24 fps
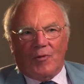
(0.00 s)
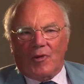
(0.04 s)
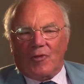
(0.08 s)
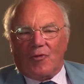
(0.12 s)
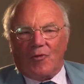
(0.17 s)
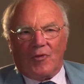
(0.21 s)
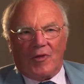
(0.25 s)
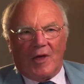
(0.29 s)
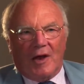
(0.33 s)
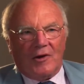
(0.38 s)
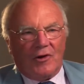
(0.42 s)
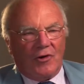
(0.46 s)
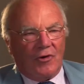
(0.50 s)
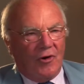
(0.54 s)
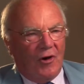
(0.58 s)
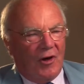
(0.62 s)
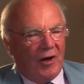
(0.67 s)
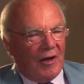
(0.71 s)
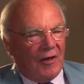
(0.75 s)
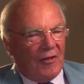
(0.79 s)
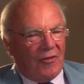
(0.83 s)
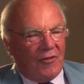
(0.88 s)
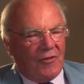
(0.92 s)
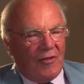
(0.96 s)
which was
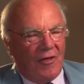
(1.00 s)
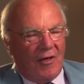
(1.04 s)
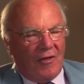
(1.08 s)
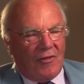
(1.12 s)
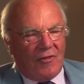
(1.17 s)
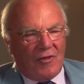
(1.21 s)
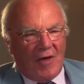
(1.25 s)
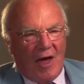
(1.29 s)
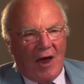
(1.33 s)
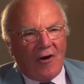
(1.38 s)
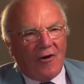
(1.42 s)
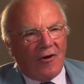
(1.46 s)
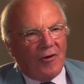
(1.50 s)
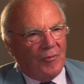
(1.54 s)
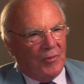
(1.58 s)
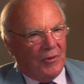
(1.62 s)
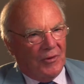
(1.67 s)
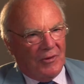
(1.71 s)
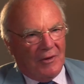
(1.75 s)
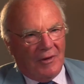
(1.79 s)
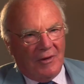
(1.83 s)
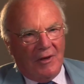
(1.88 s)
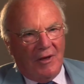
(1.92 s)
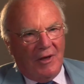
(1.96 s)
undergoing
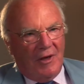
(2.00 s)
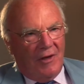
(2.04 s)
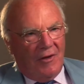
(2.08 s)
terrible